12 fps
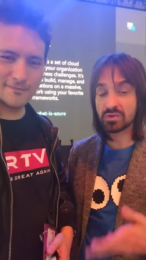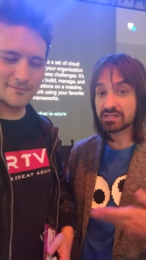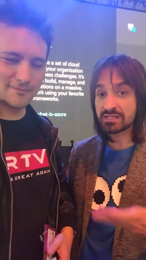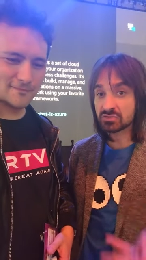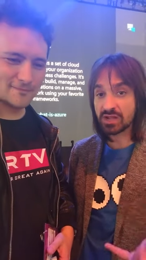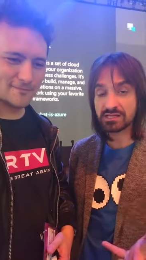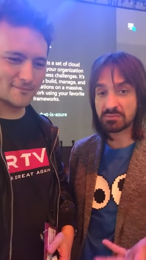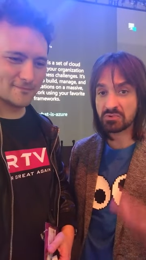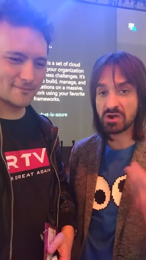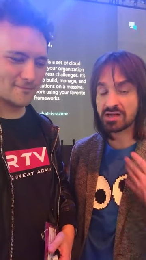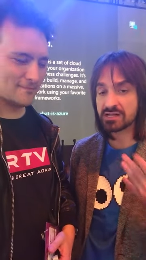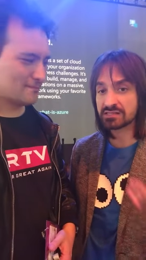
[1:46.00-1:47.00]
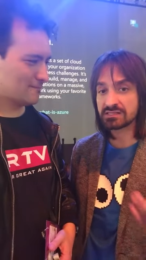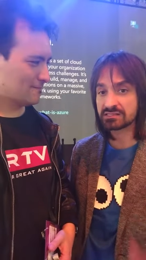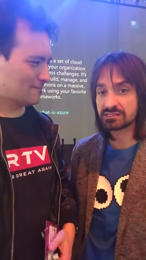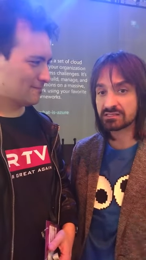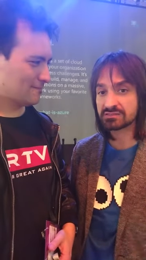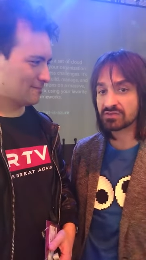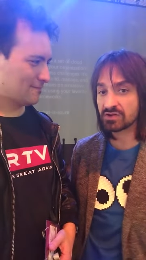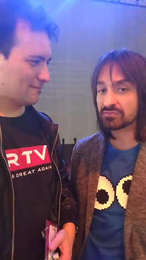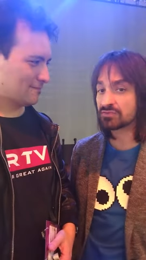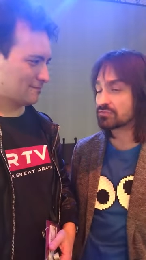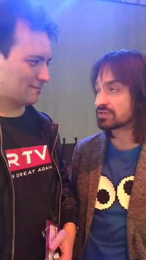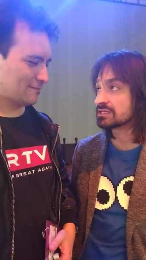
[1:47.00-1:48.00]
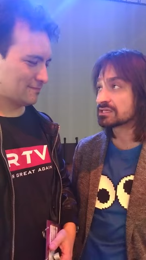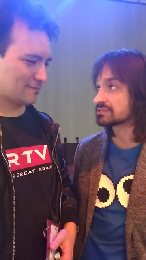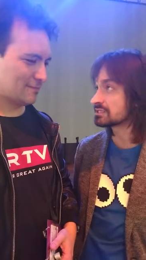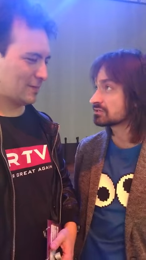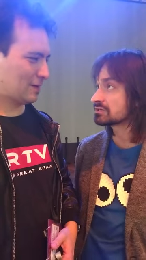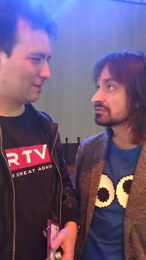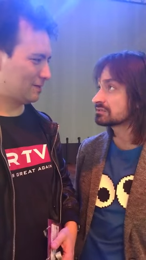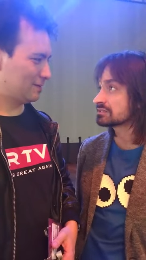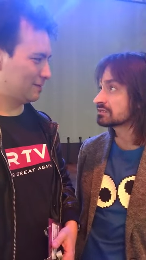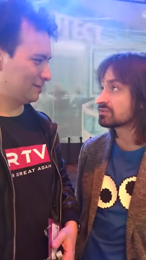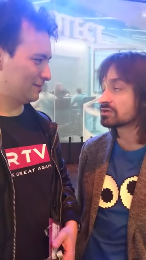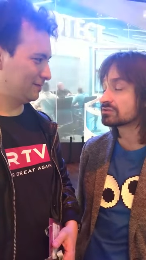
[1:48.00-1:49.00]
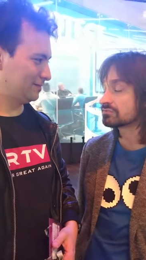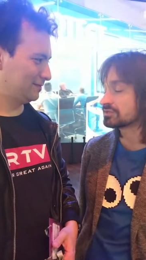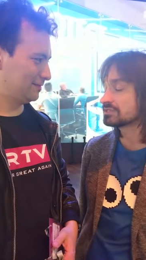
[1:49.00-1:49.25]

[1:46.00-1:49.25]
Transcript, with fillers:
Speaker 1: when they try the product is very fulfilling. It's a very good